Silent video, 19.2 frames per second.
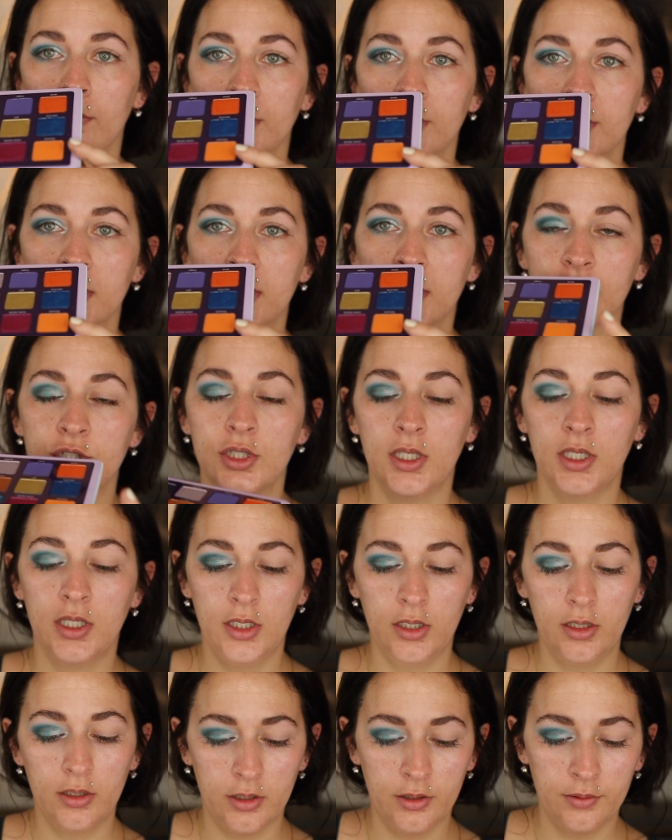which is this shade
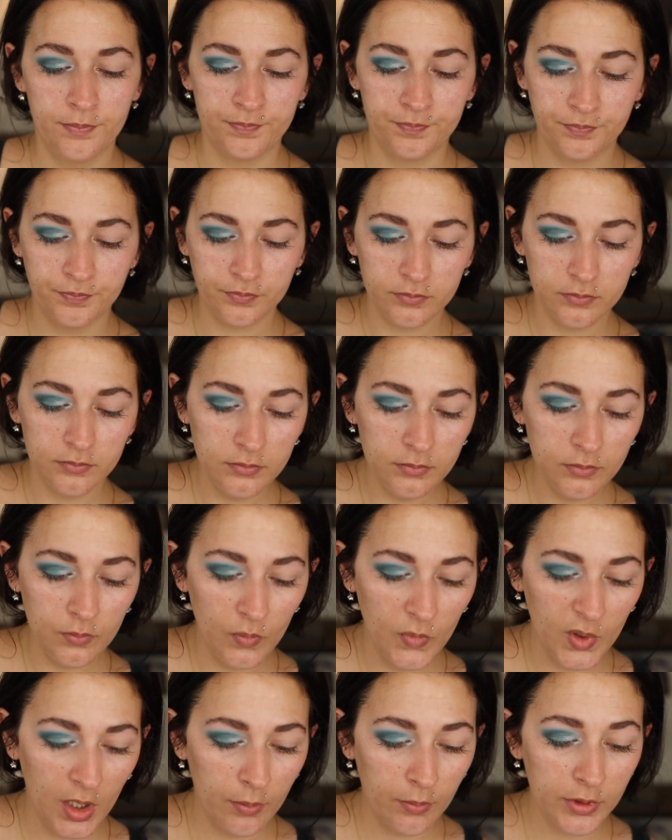here,
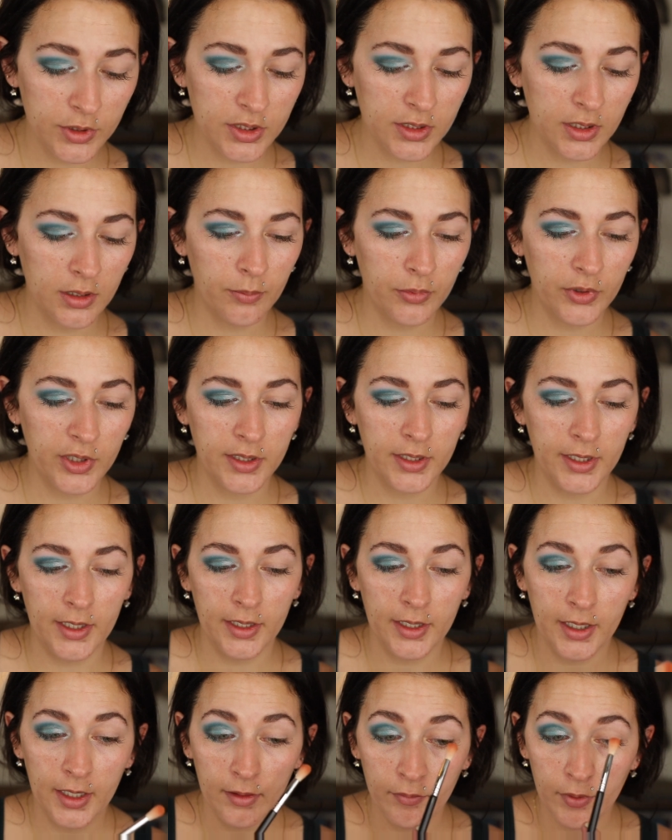and we're just gonna blend that
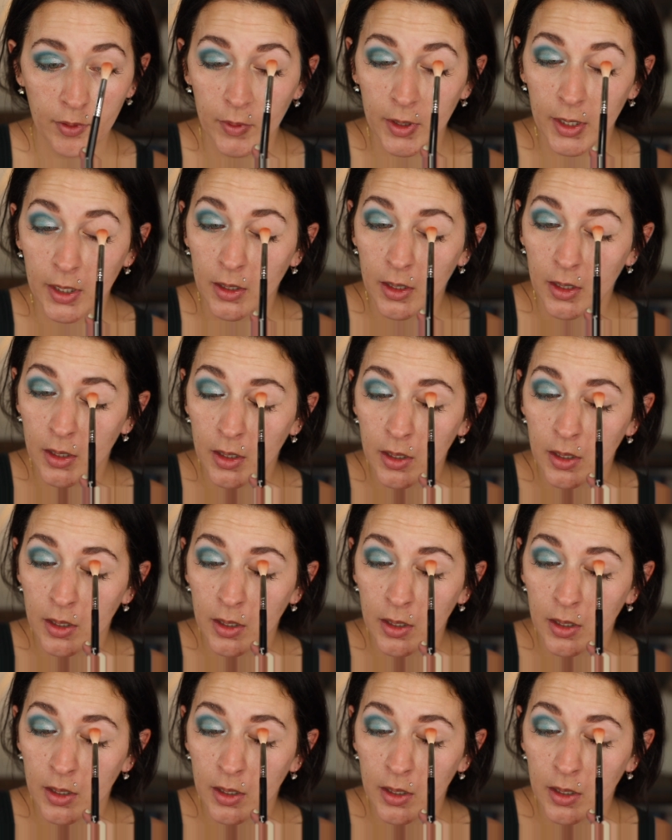everywhere.